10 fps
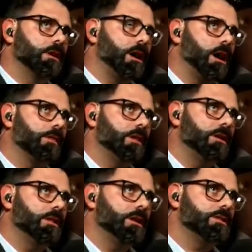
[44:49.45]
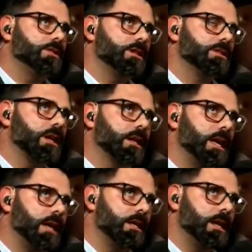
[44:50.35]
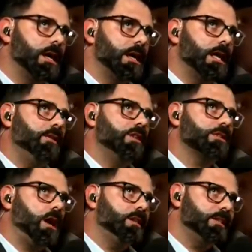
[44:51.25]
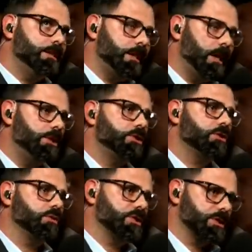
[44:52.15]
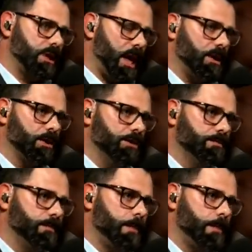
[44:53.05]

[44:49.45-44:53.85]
that is just, again, if it's unintentional slander,